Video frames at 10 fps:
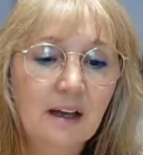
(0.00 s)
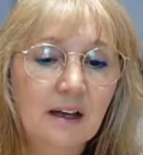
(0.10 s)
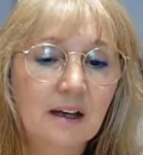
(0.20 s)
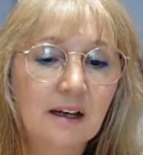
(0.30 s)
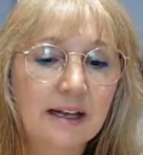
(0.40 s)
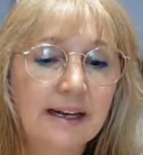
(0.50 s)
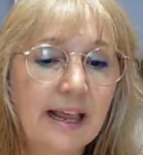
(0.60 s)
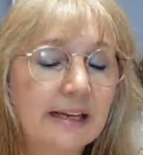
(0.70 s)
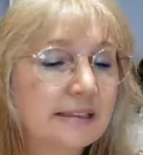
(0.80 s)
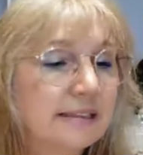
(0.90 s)

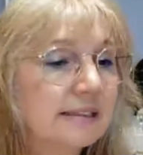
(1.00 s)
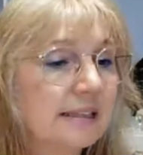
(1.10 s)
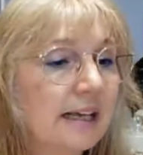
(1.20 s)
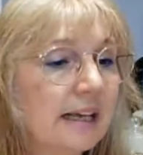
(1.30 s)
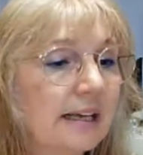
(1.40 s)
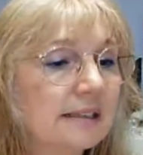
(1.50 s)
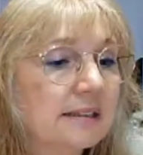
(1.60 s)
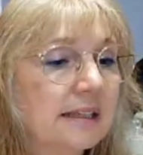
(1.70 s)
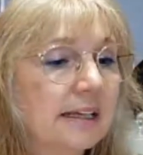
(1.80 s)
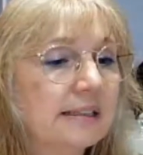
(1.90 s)
Annette
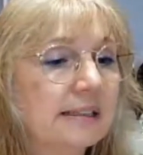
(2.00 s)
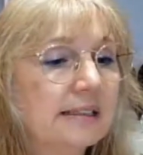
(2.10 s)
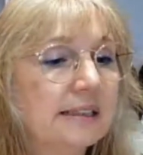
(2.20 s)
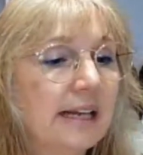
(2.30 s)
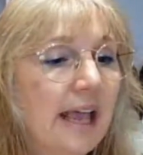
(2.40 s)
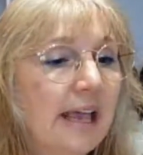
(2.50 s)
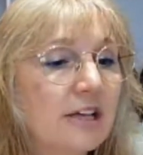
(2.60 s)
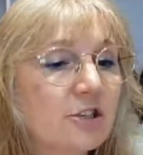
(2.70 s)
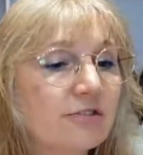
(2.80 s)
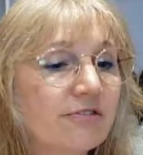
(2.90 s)
says, it is the
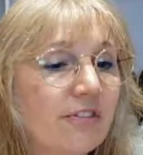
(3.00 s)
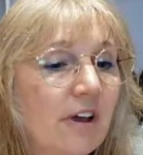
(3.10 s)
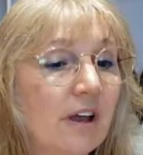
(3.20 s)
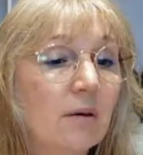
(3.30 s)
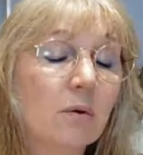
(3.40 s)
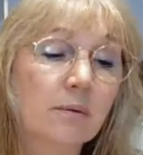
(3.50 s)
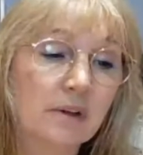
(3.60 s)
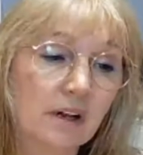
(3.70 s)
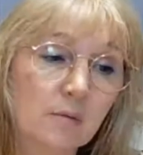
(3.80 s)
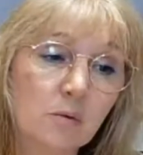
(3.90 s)
age of fire. What with
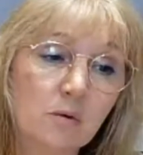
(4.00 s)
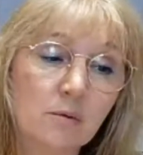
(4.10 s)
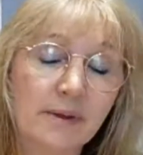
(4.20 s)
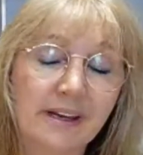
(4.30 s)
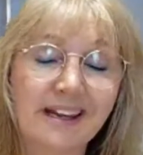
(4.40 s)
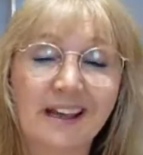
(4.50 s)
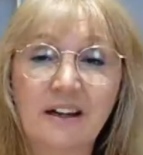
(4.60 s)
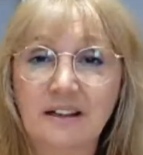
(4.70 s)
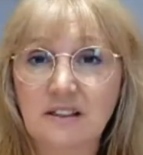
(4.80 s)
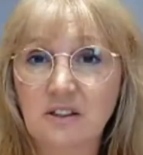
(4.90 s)
global warming? Yeah,
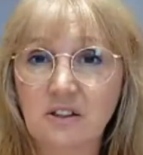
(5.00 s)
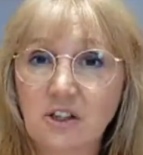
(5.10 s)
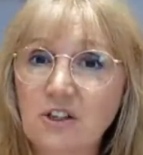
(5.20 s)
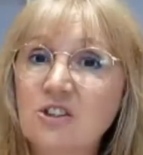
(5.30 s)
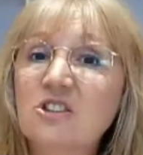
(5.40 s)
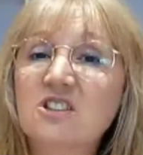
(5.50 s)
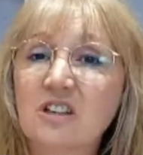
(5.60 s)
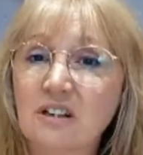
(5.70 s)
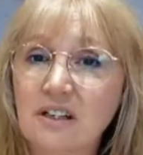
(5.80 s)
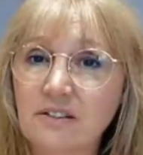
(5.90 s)
that's not a good
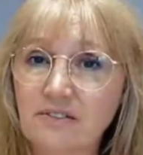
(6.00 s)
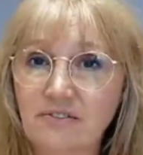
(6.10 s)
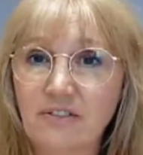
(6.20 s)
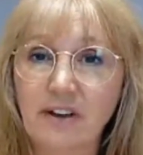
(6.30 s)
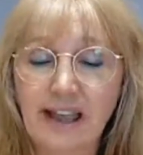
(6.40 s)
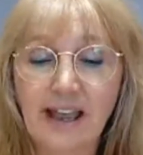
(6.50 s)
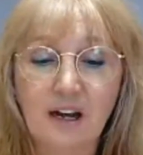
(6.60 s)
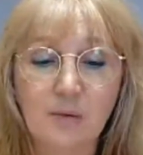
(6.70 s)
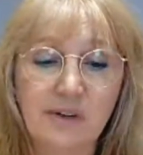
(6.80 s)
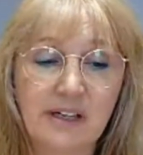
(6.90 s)
sign of fire
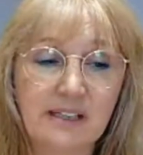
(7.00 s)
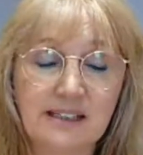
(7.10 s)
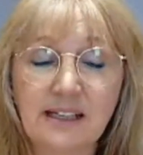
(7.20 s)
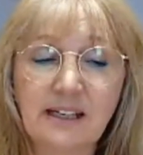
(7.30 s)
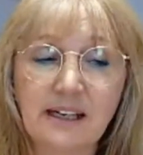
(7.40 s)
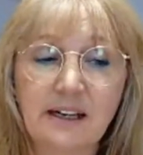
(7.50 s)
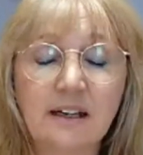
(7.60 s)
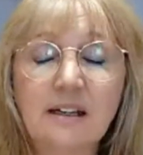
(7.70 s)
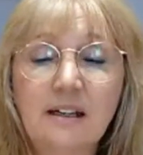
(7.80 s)
element, is it? Yeah.